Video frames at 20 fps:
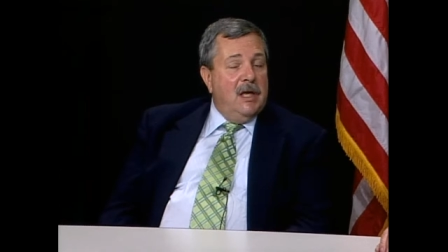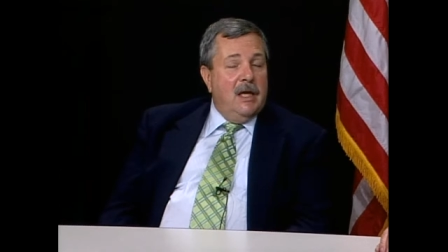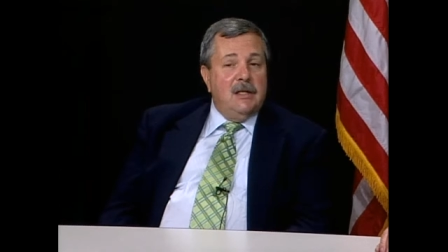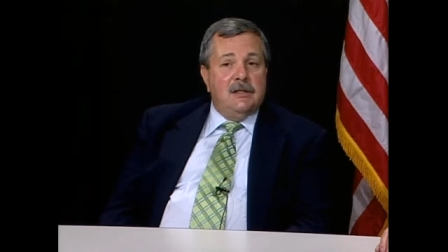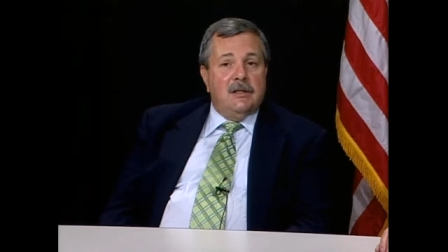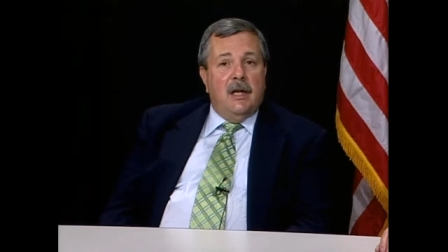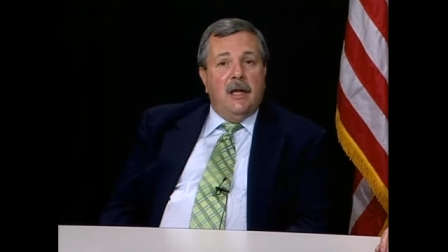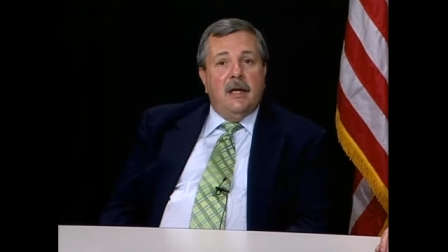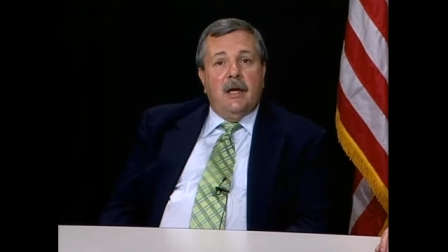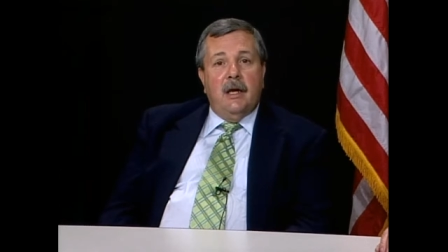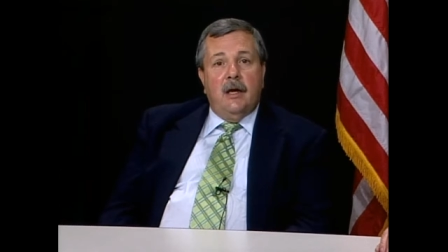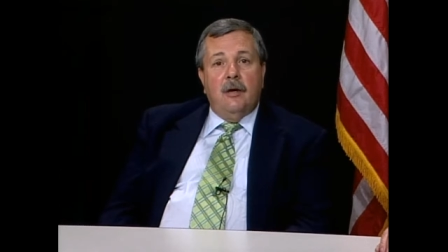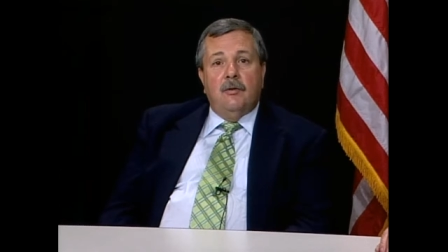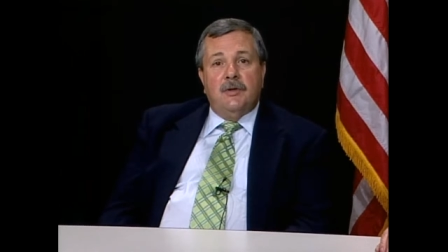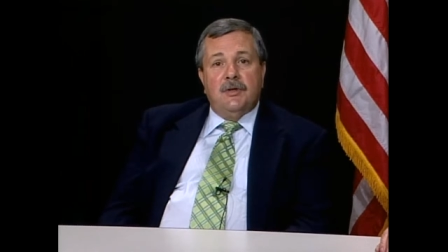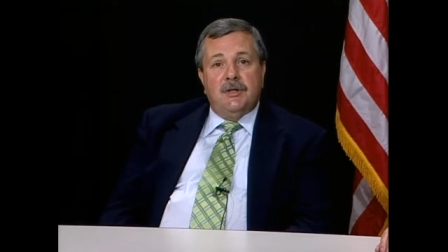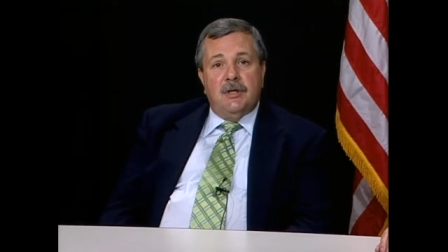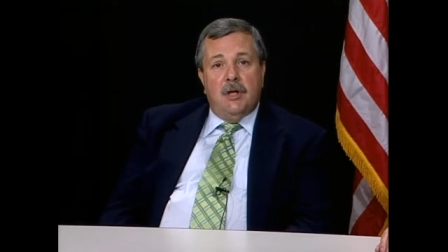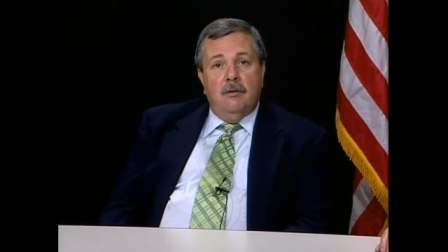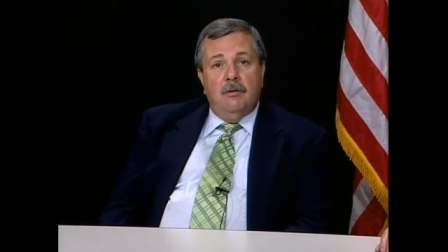states like
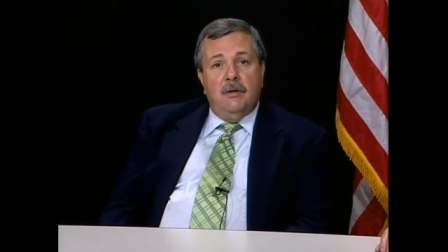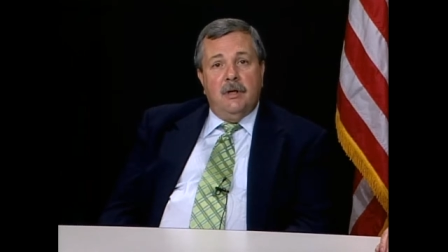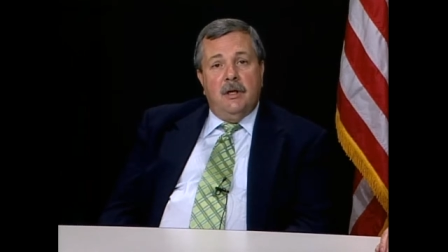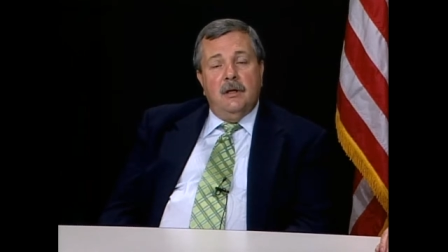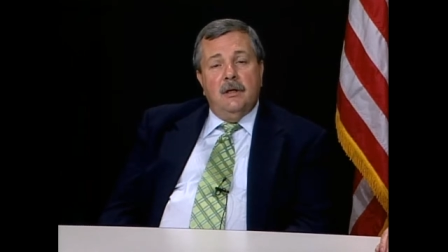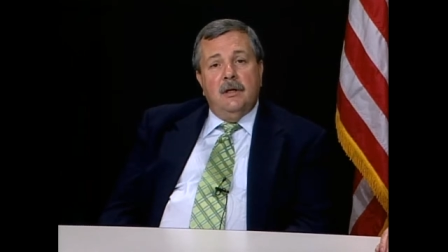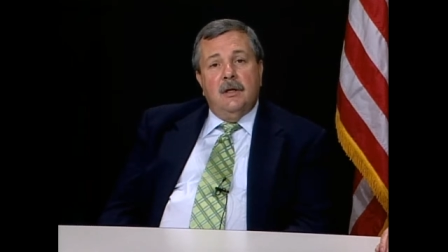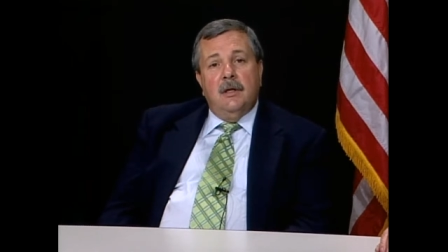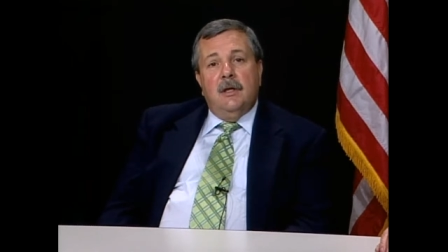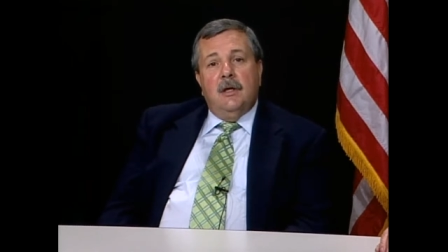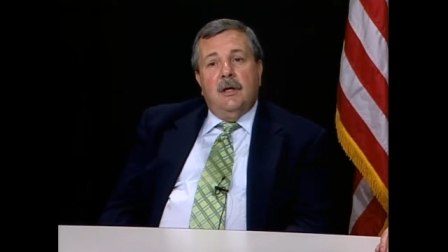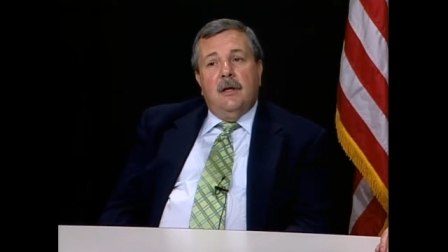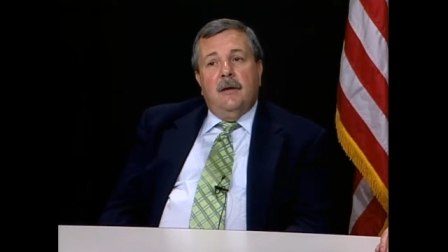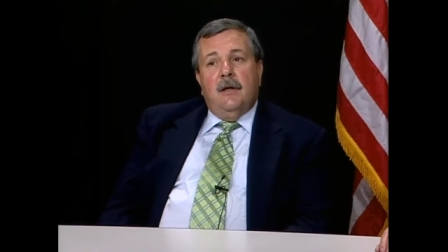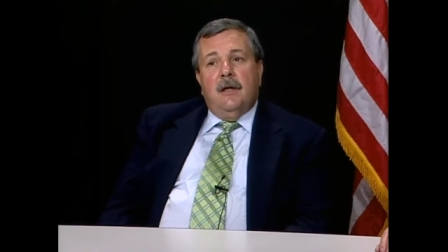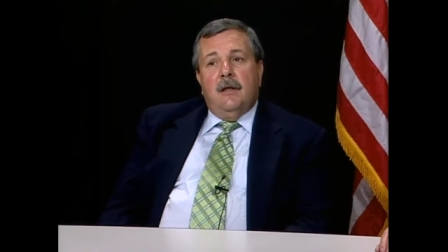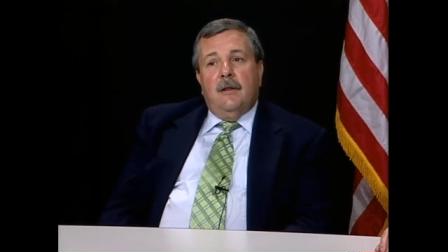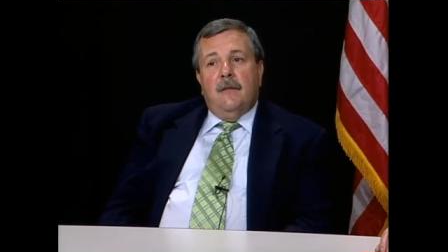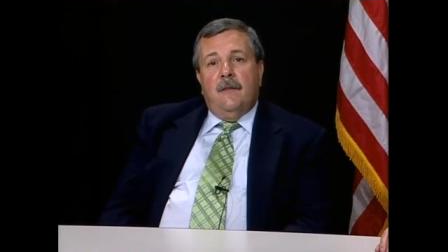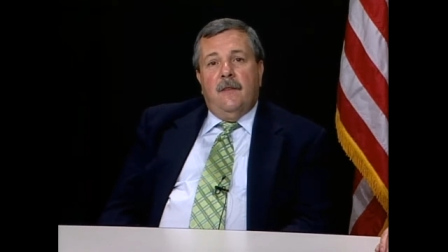Arizona,
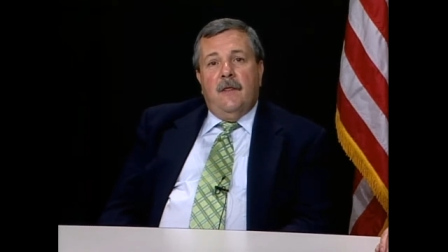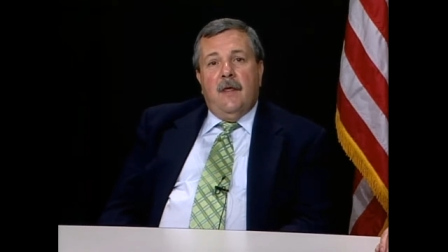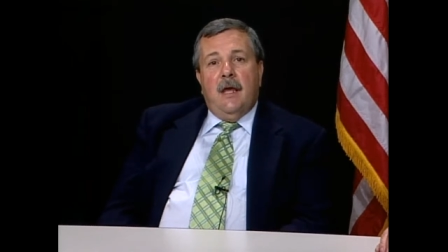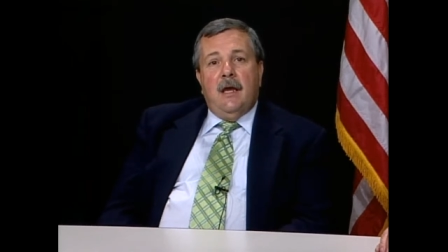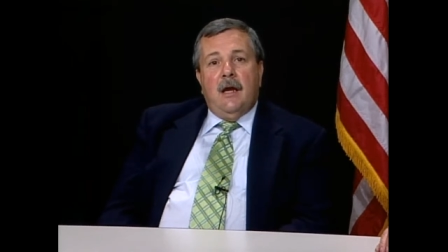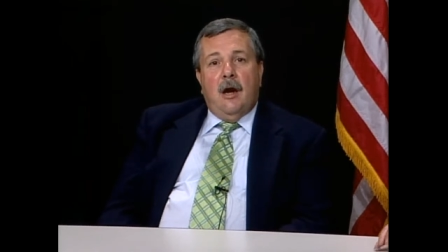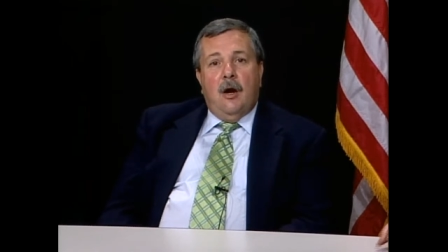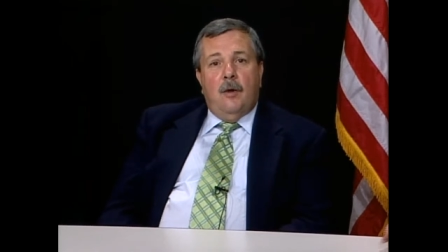they